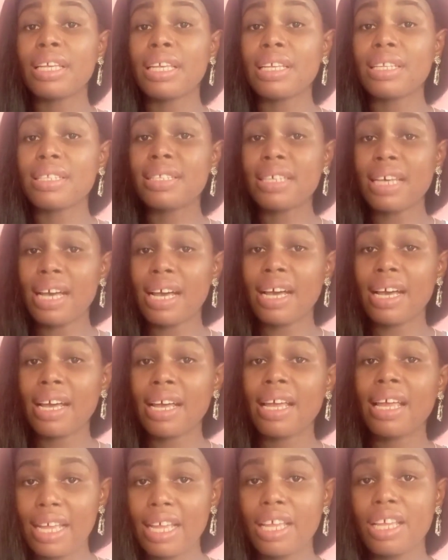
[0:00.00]

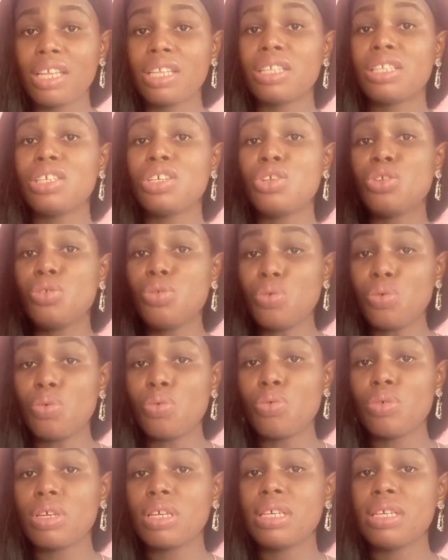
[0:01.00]
Guitar. The
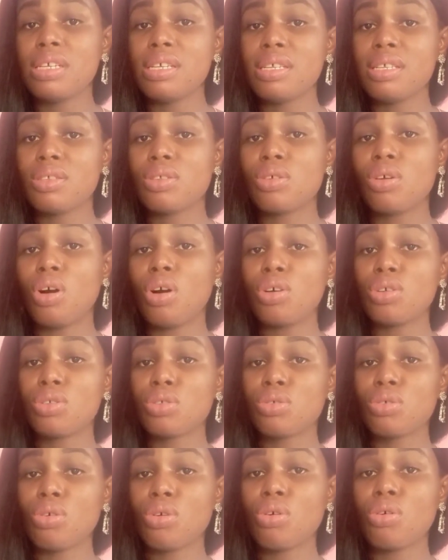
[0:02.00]
U is
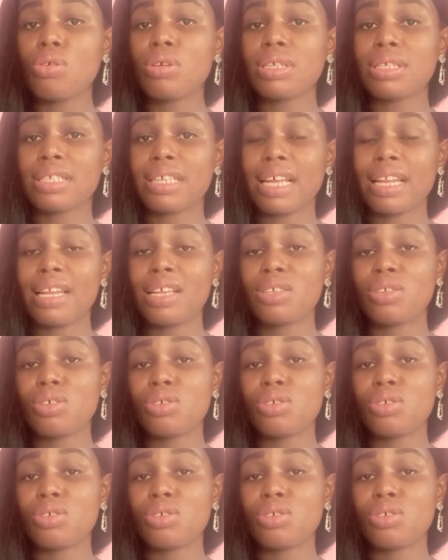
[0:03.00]
also silent.